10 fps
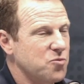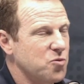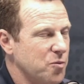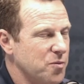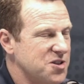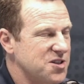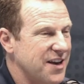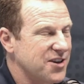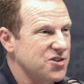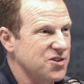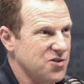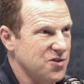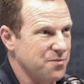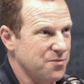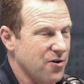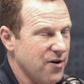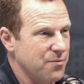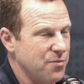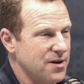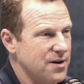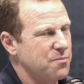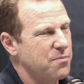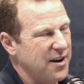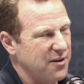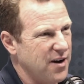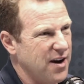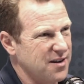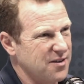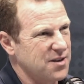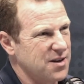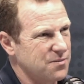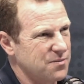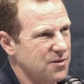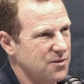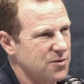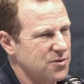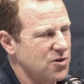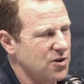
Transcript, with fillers: almost sanctions on Great Britain, it backfired on him to a